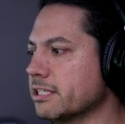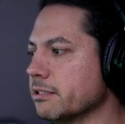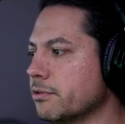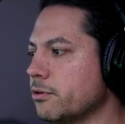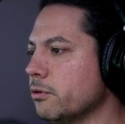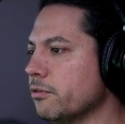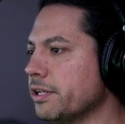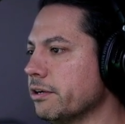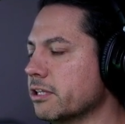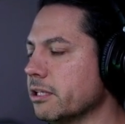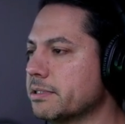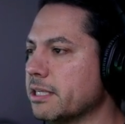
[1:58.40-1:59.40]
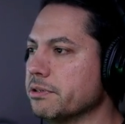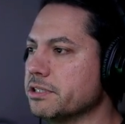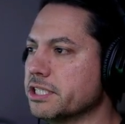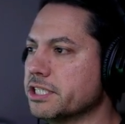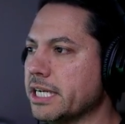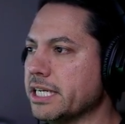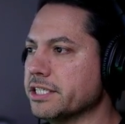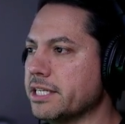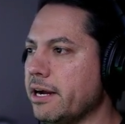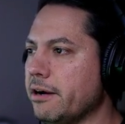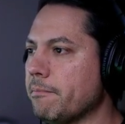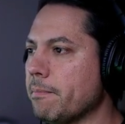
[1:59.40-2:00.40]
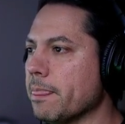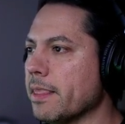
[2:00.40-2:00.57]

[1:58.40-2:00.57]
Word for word: some cool video clips that we just changed out.